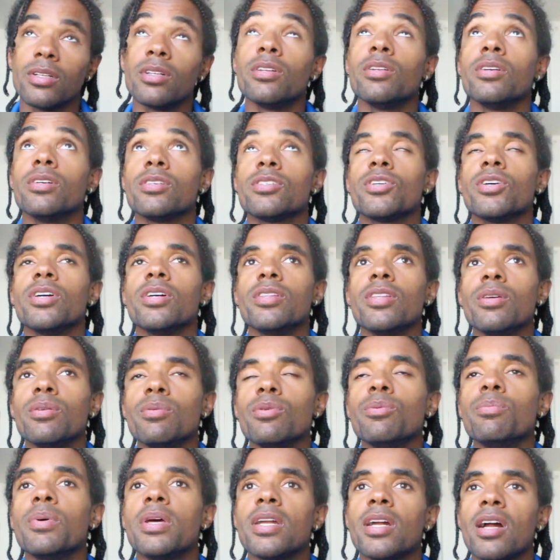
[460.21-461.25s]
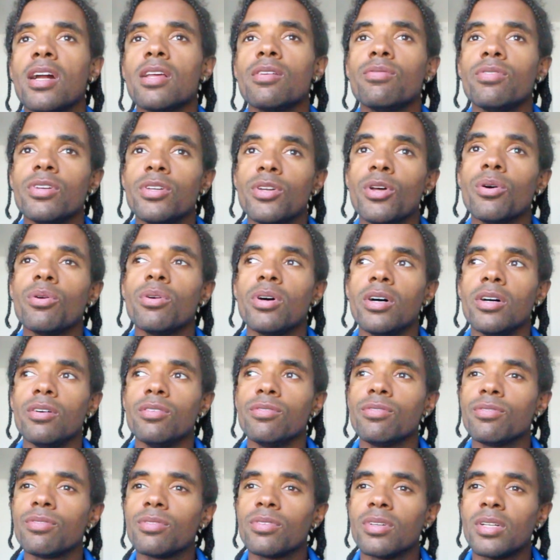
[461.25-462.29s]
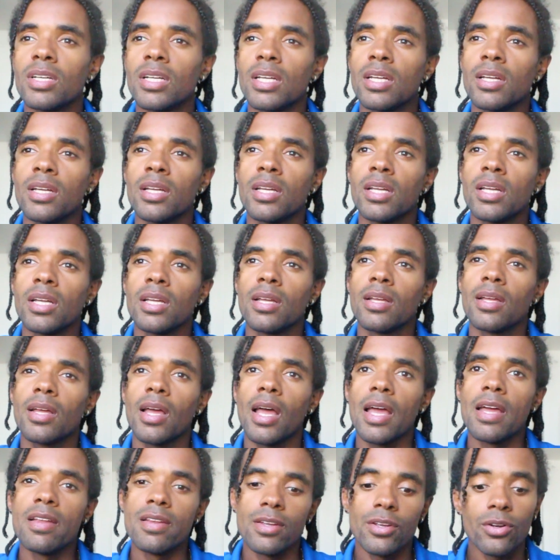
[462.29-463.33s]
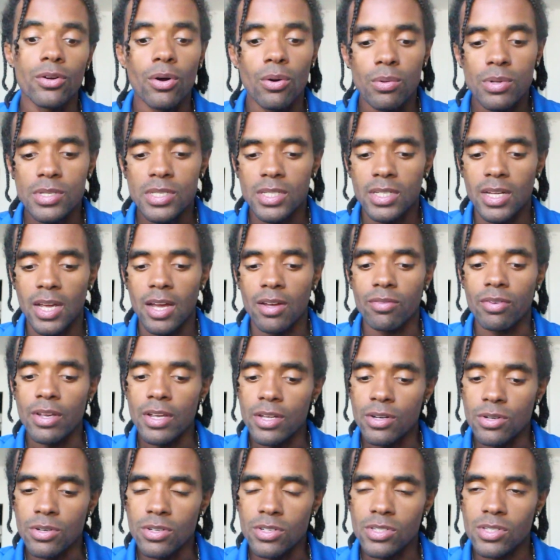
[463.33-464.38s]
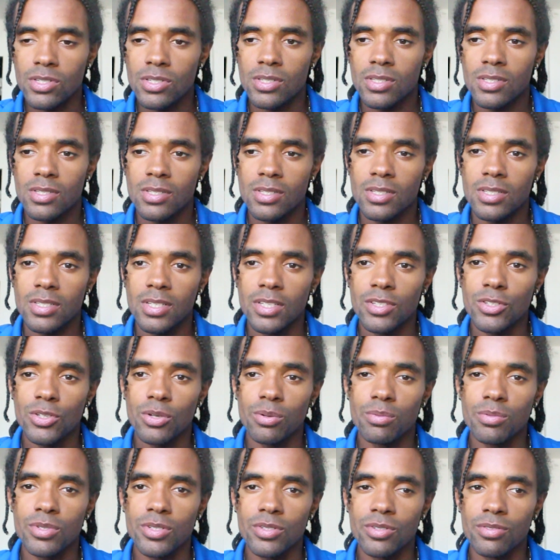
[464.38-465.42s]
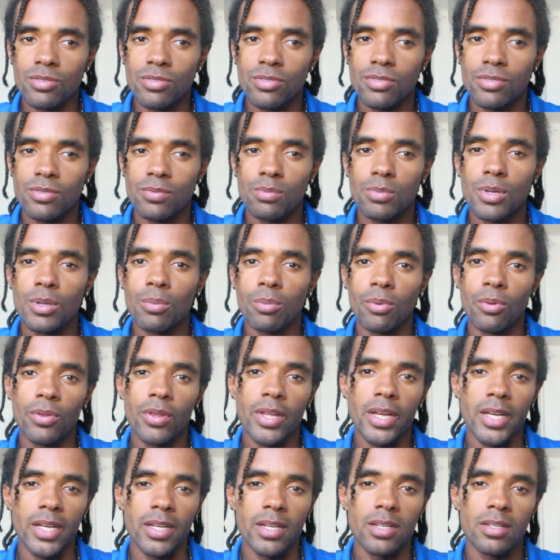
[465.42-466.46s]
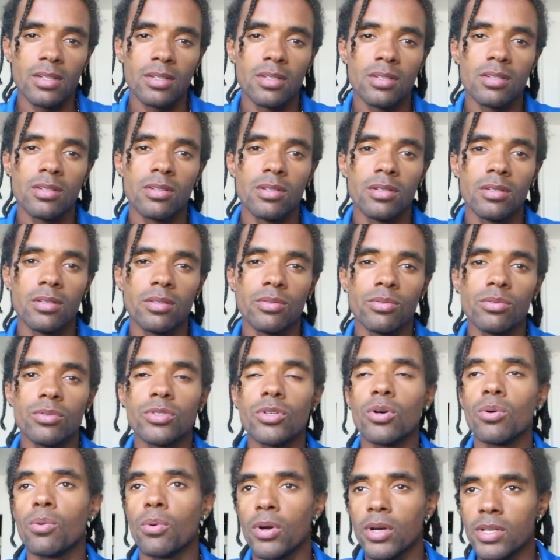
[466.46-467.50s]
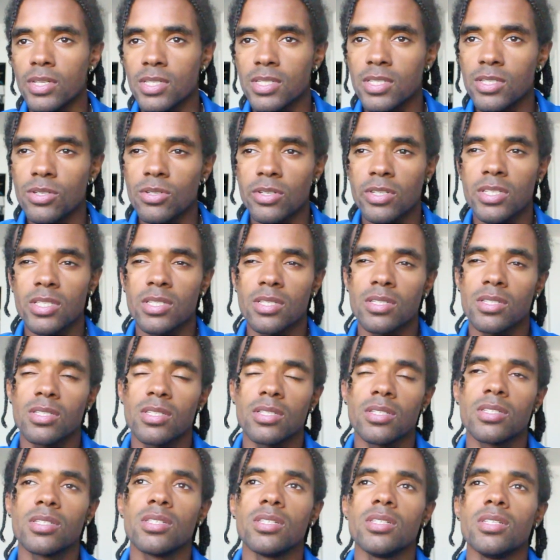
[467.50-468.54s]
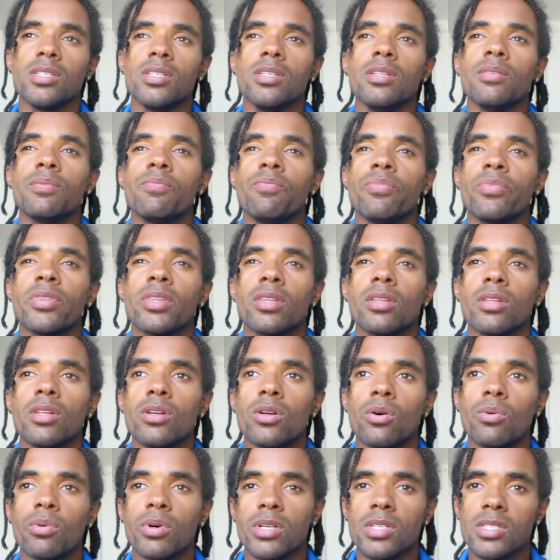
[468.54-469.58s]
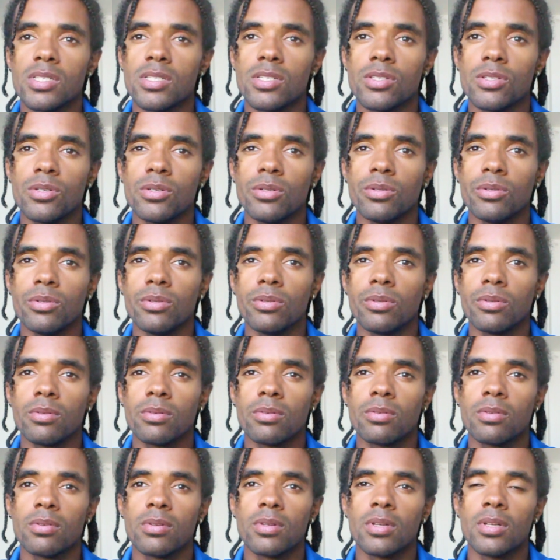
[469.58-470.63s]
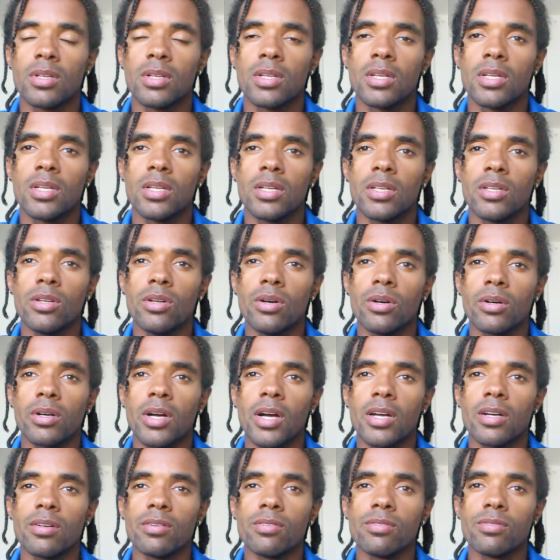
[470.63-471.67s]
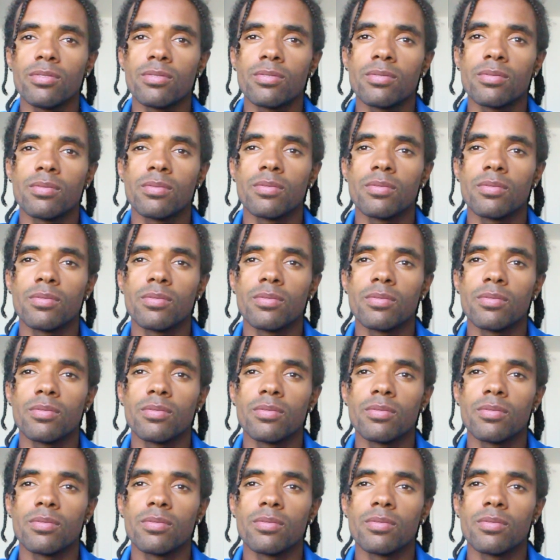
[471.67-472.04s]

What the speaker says: that you may not even know of. And you're always going to have haters, in terms of people that don't want to see you succeed. They don't want to see you, kind of